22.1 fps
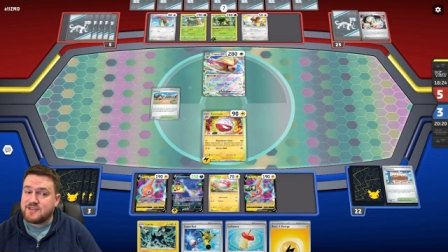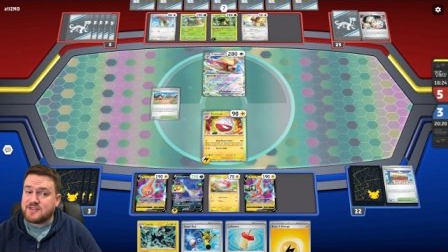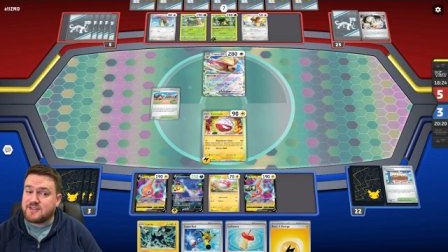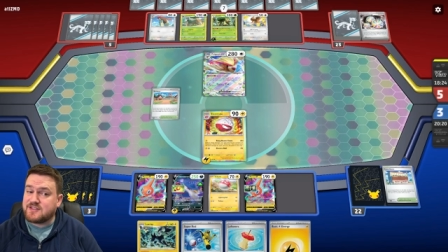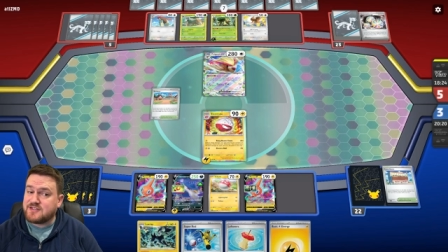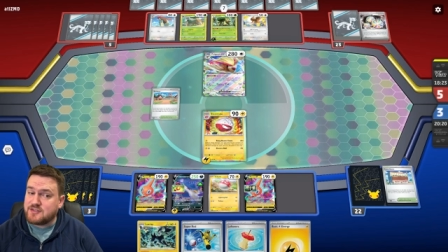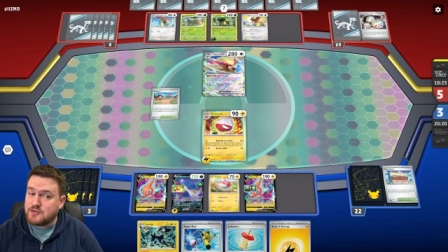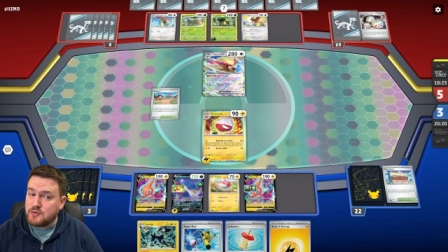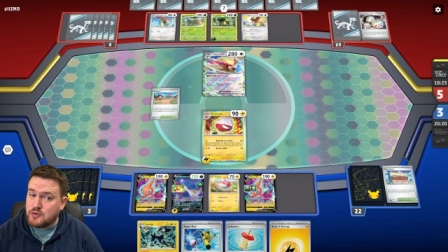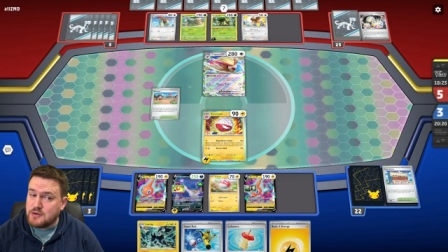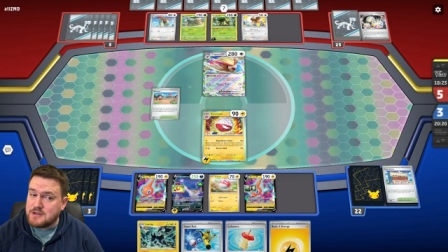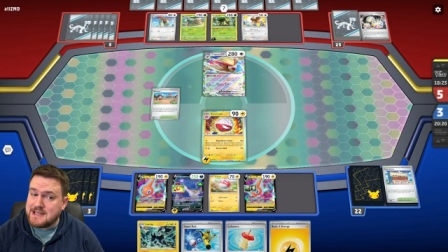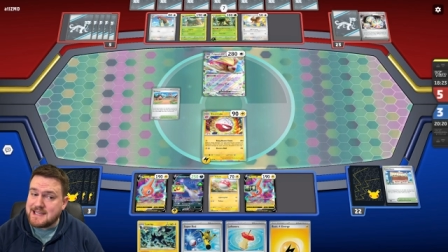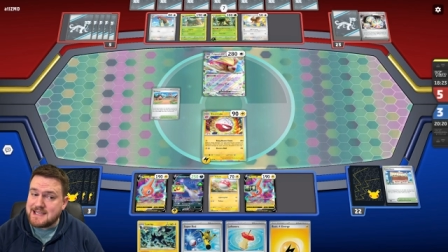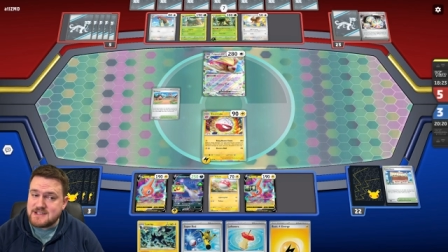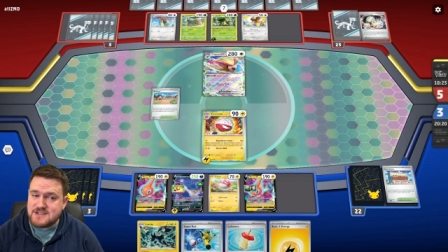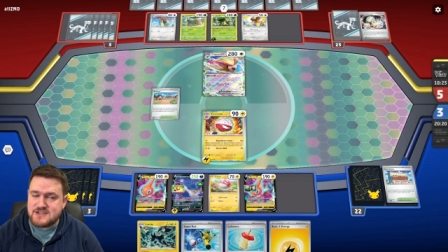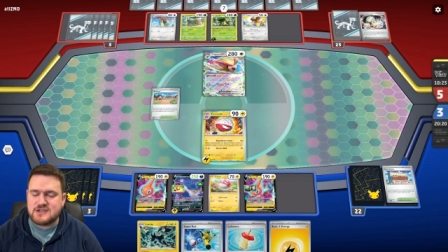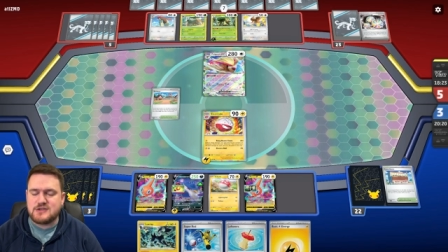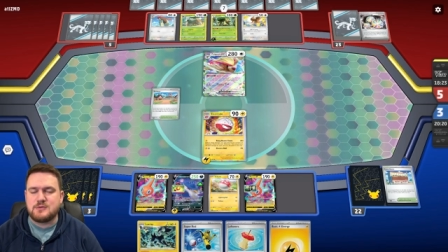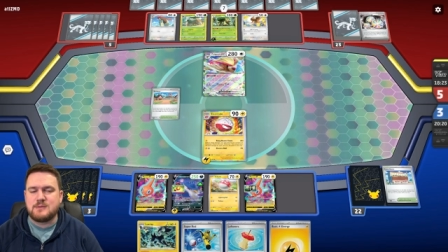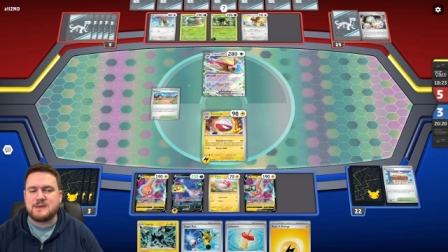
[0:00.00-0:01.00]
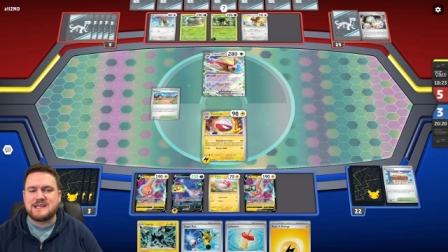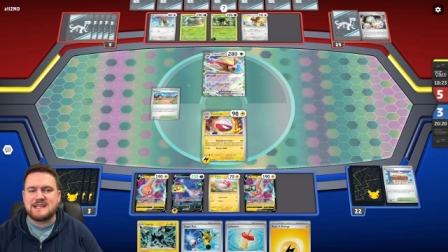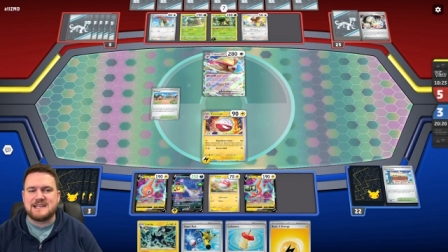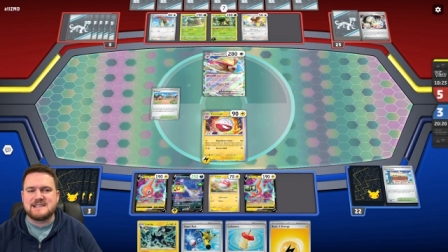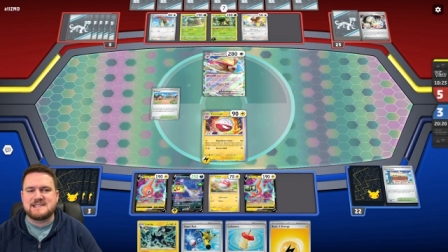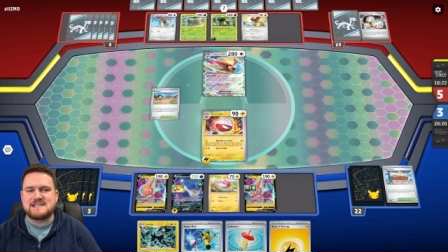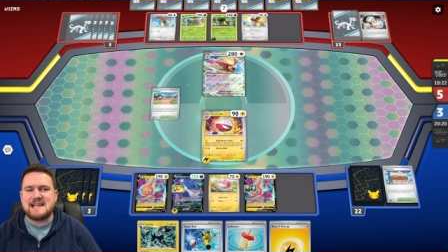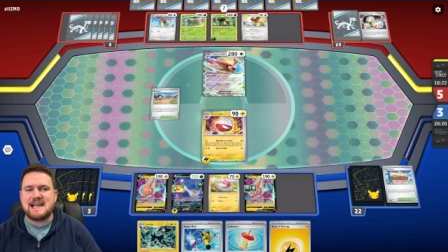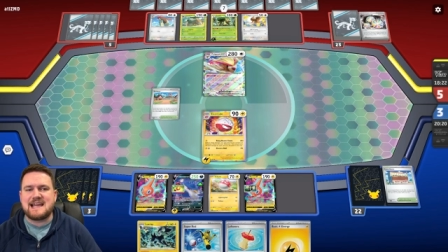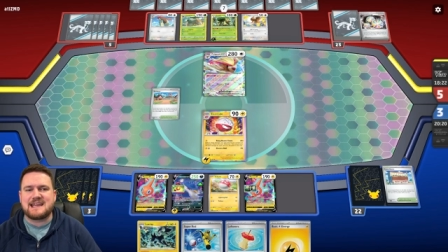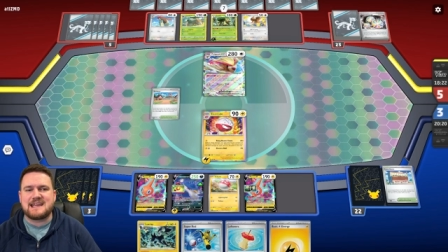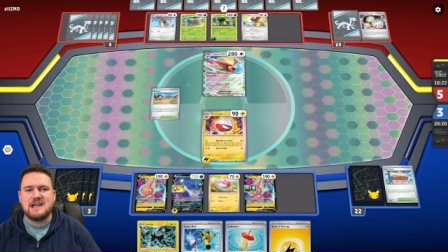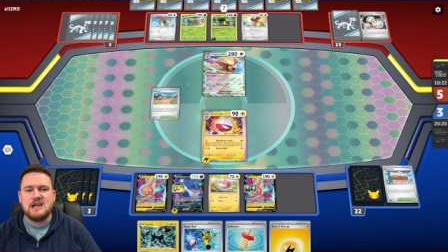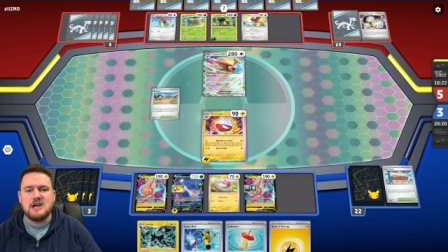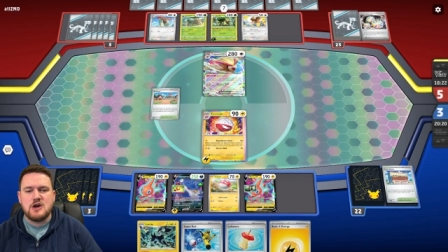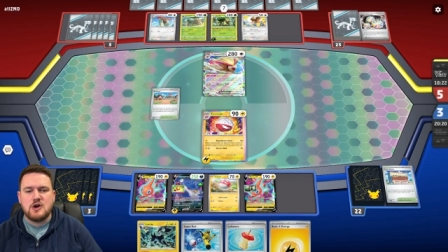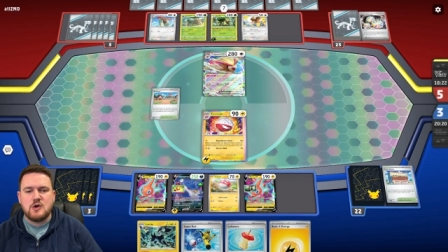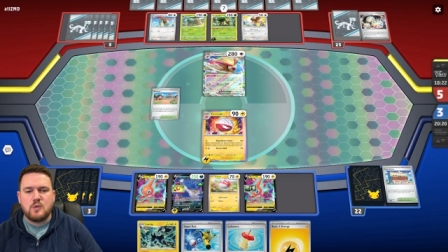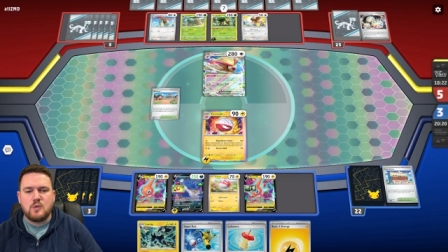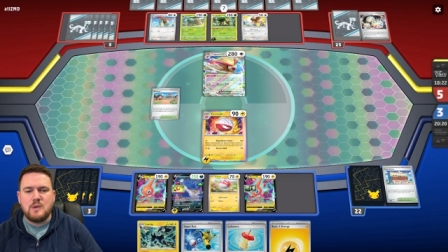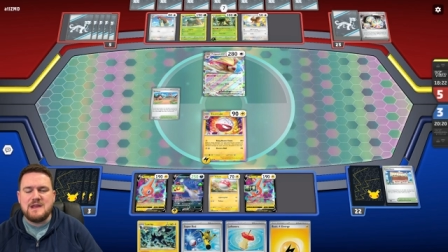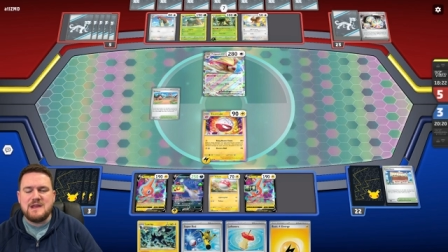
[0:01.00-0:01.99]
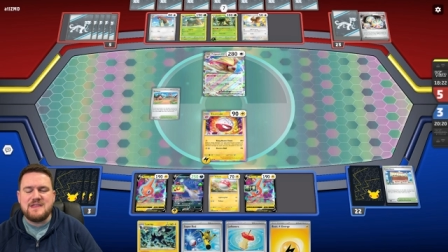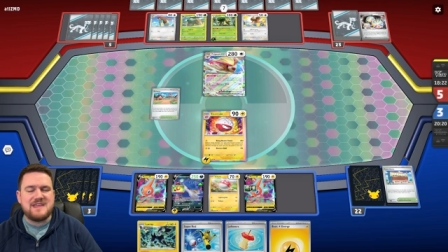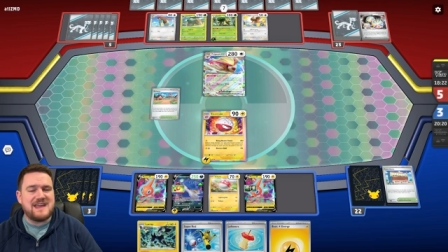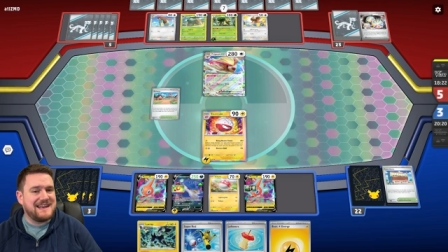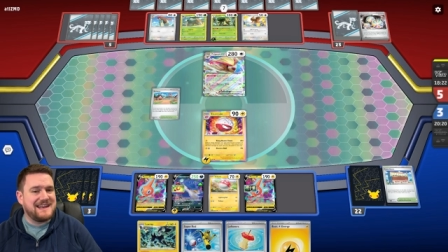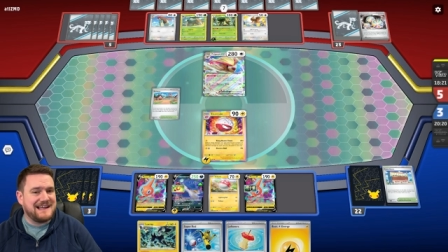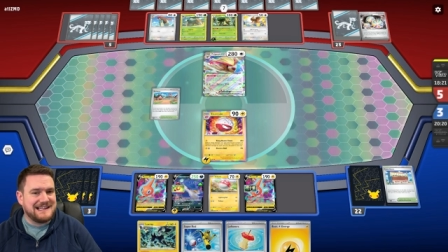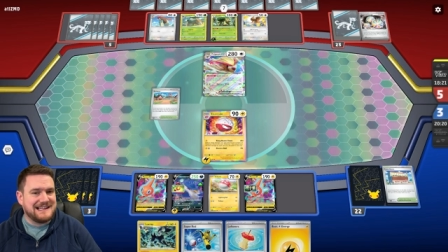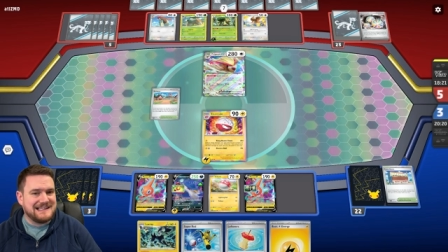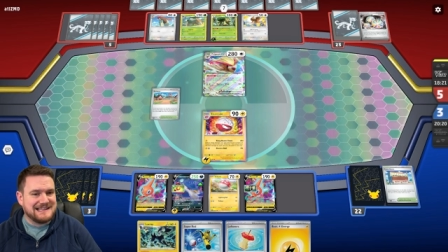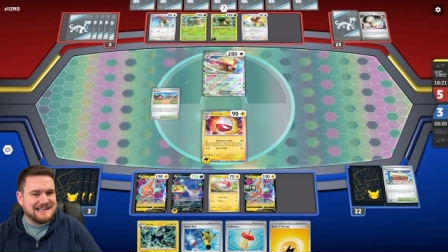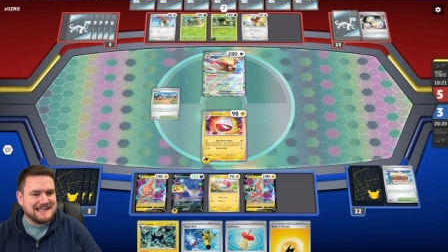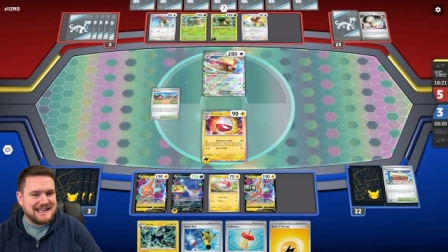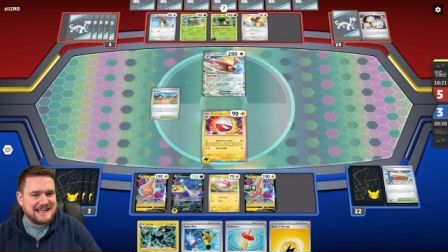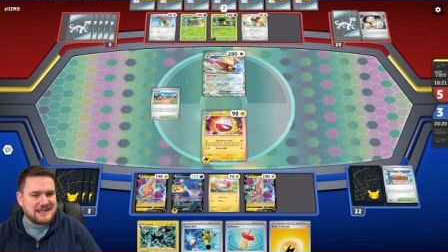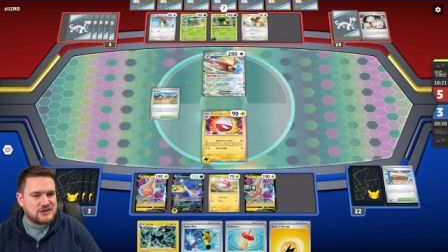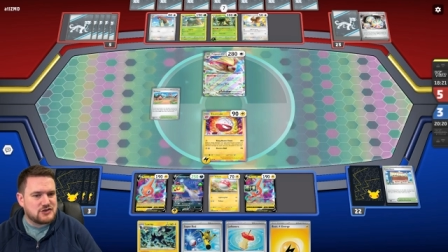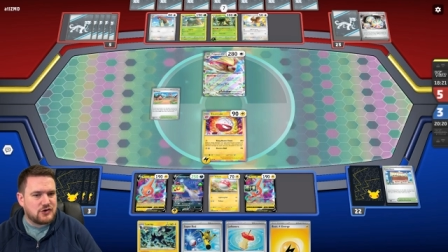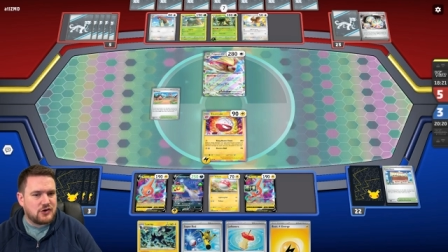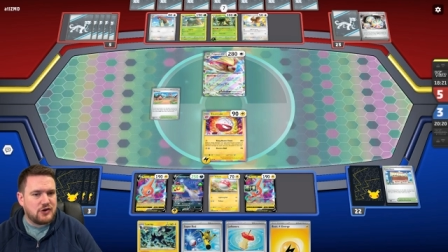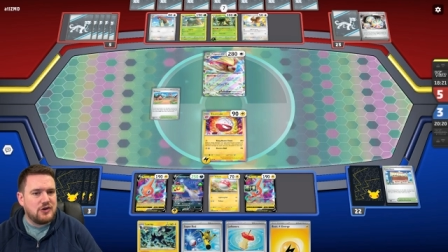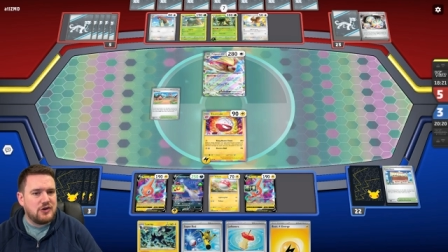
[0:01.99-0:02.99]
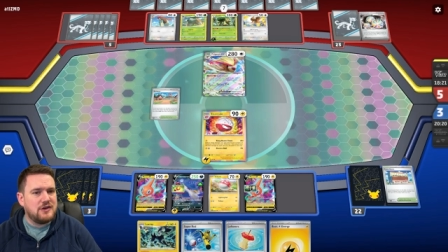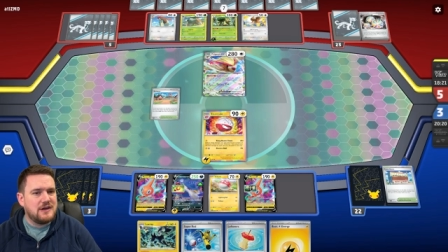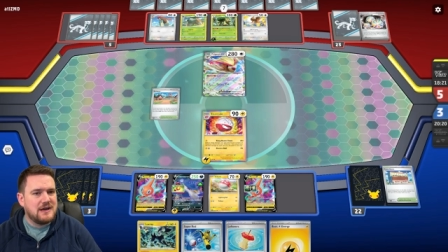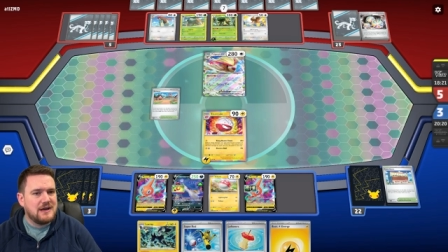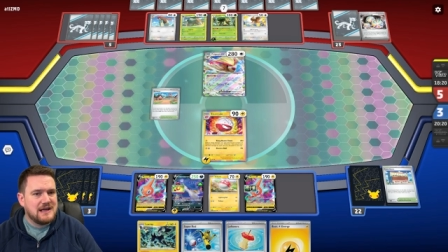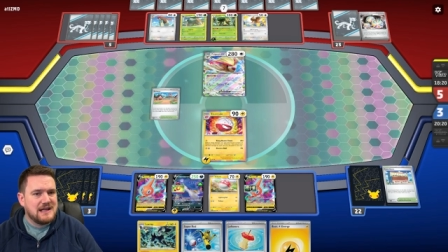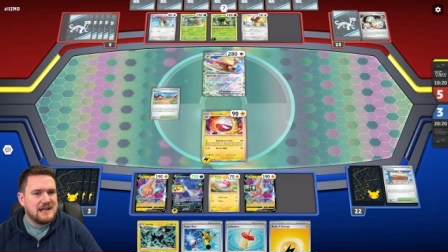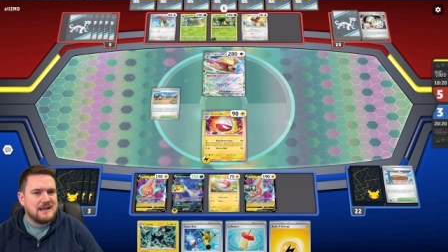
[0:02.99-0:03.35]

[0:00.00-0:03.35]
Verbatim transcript: a Snorlax so that we can attack with an Electrode.